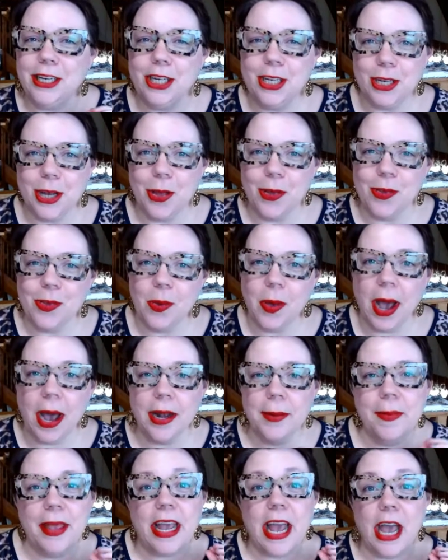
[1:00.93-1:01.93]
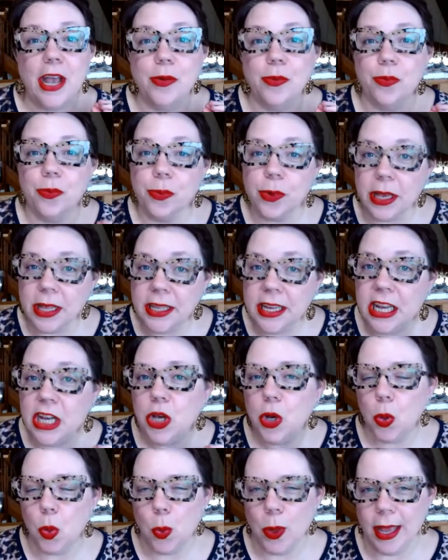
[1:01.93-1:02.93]
to show you how to make a really
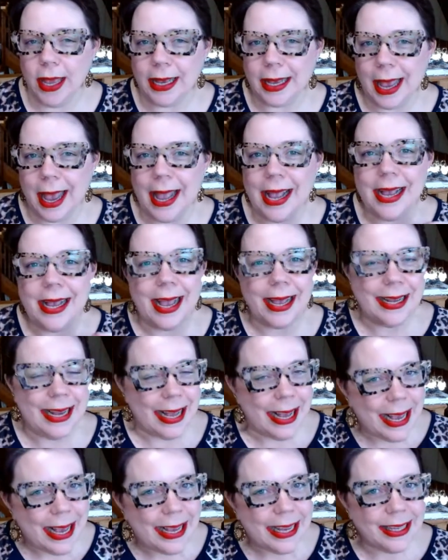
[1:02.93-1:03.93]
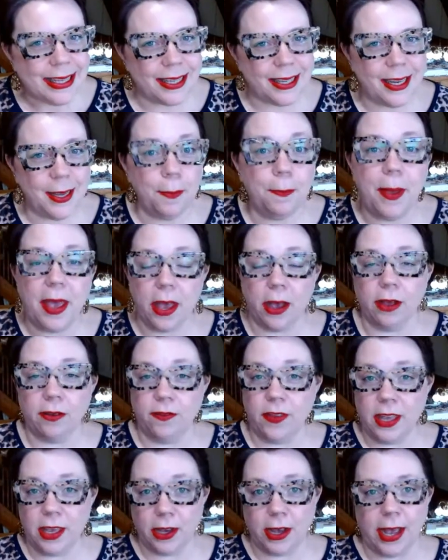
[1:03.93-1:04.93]
quick and easy pair
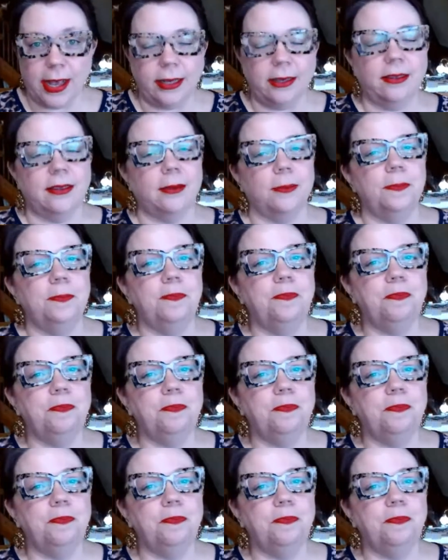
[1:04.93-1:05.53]
of earrings.